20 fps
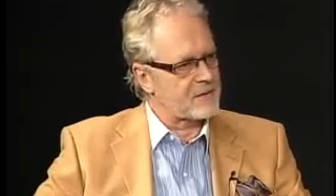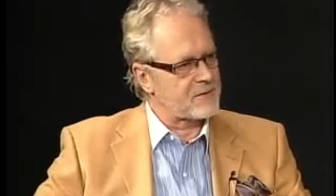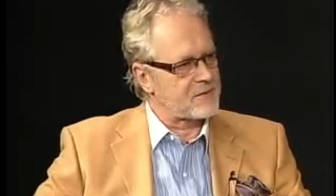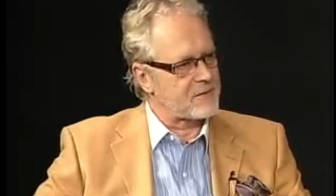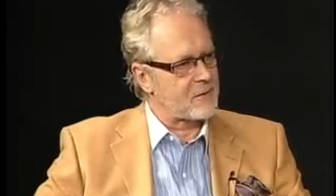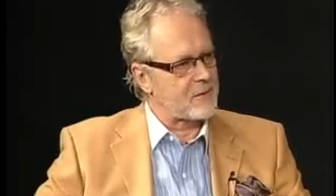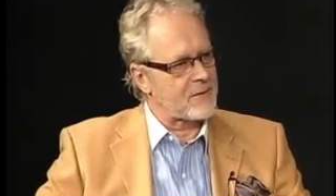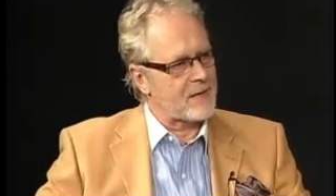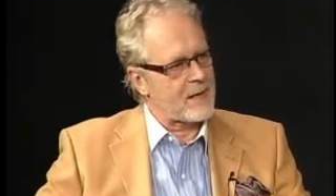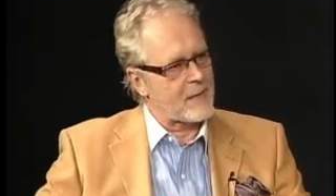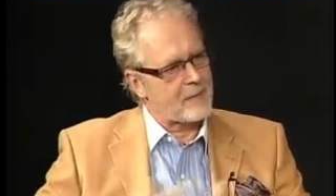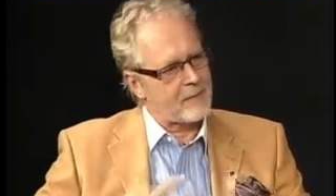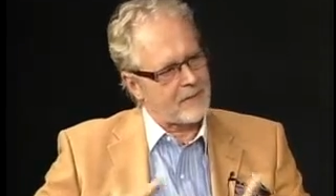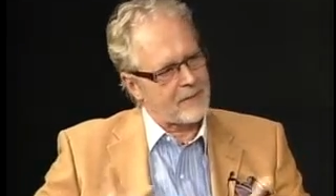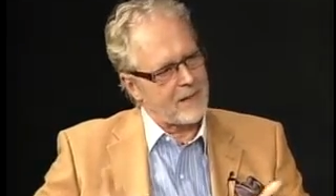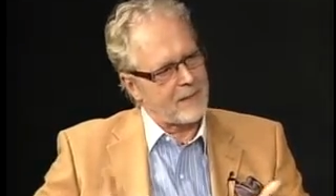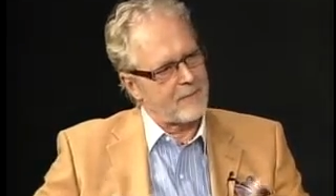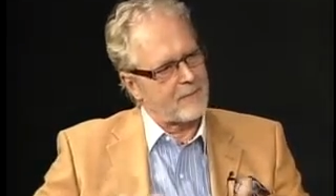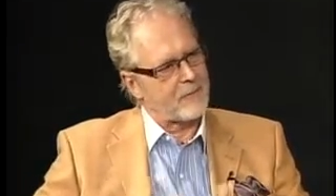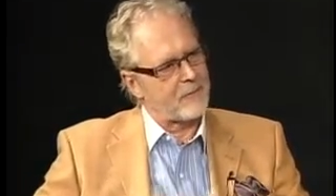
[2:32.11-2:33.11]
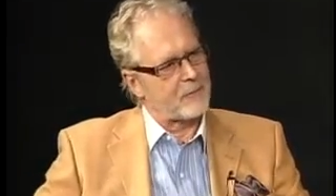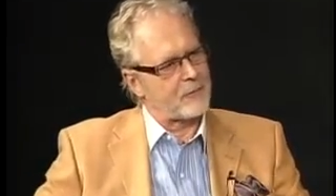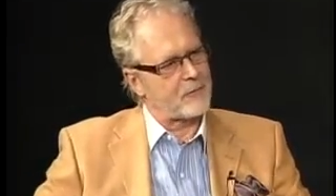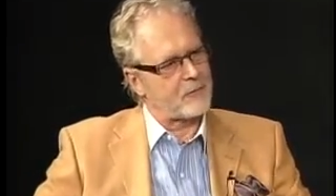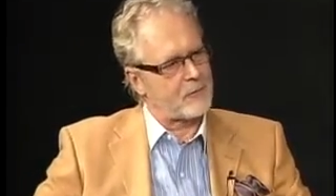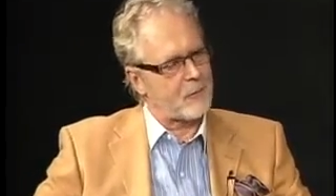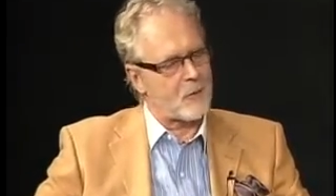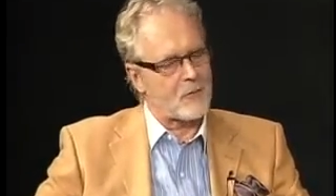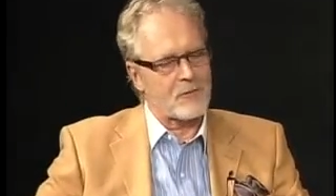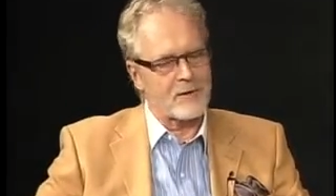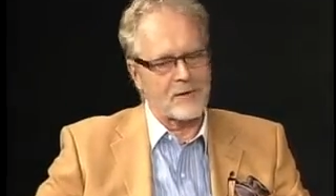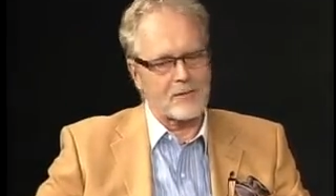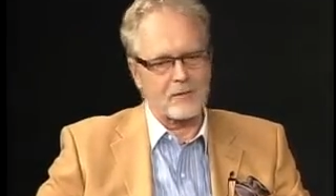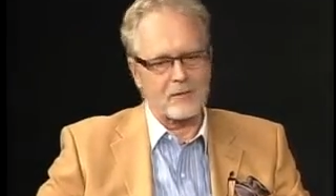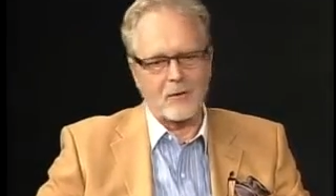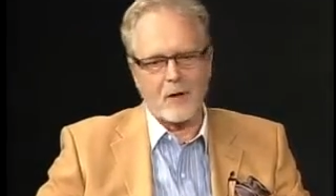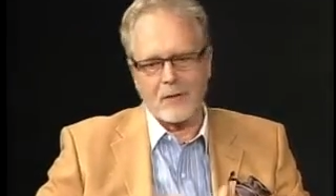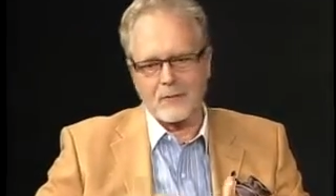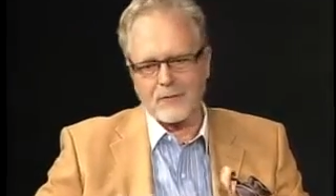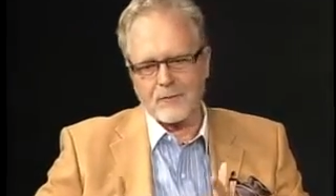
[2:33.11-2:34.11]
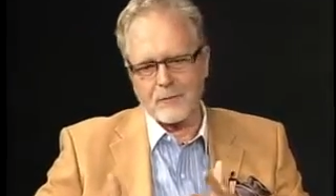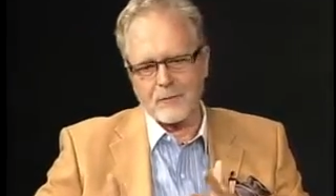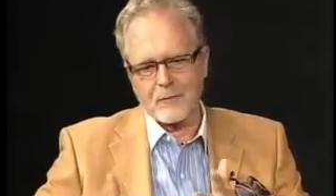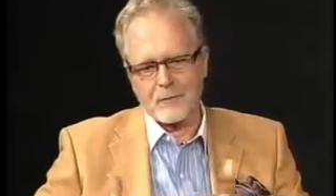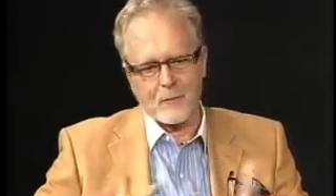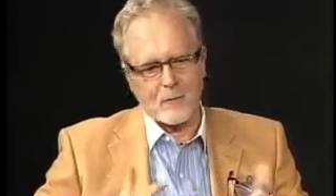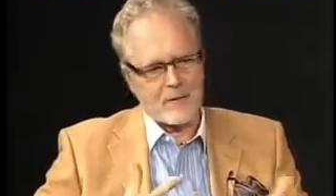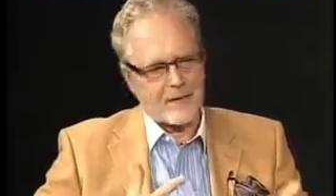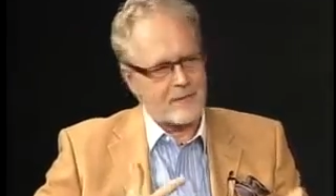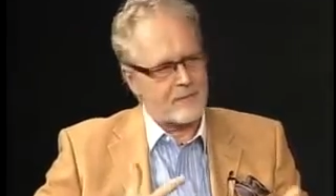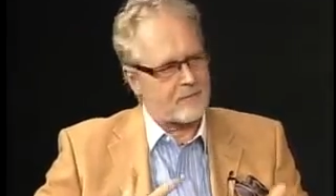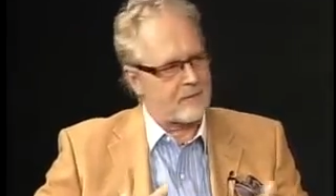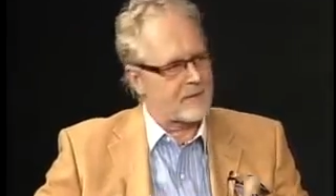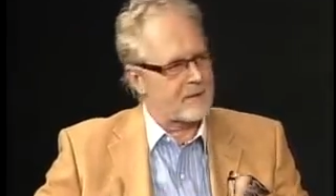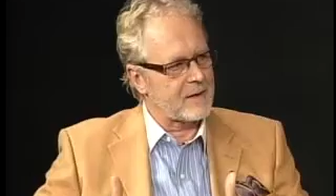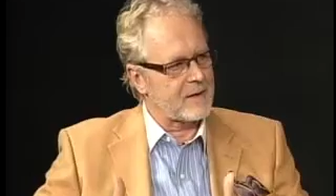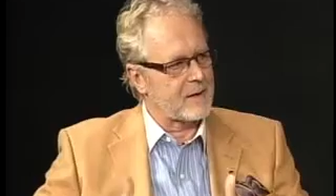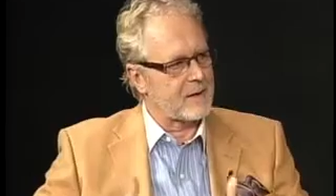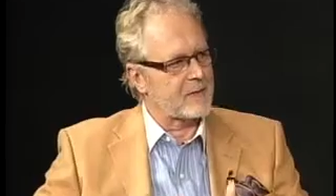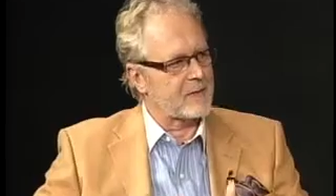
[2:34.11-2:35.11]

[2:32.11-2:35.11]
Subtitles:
So there we come to stories, gossips, whatever it is.